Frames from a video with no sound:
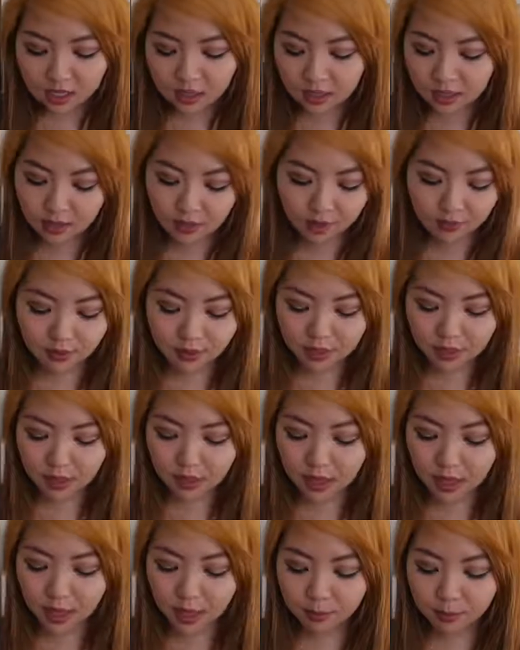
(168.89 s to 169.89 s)
So I haven't
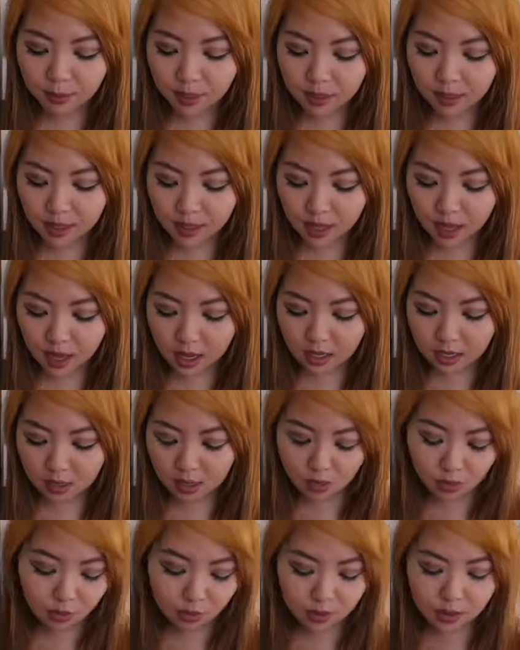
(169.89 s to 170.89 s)
done that, but I
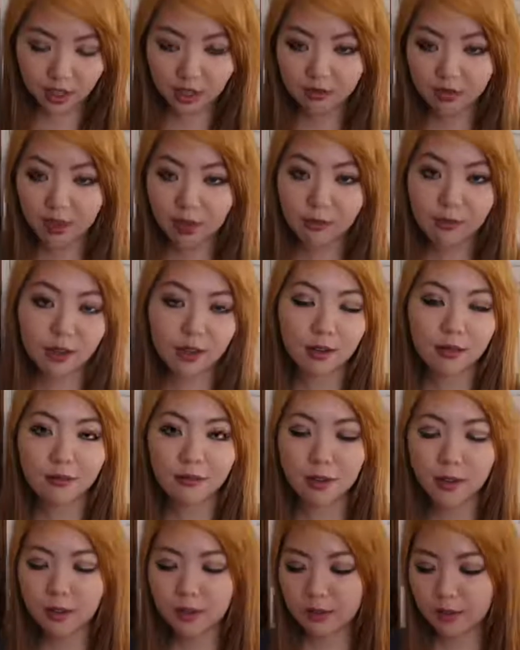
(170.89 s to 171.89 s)
do save like random
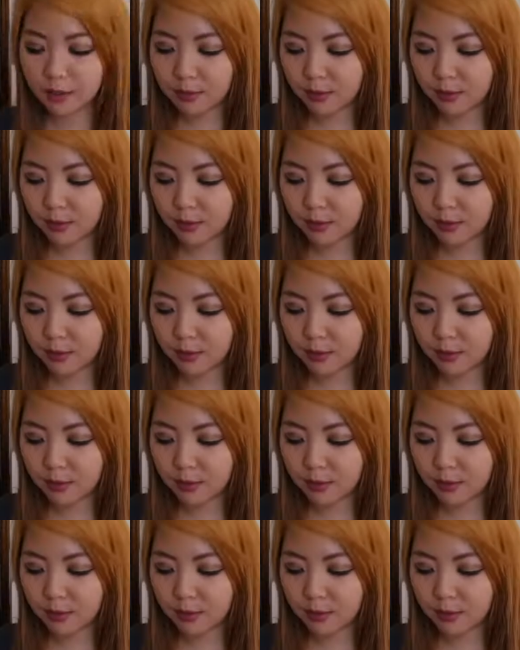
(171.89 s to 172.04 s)
photos,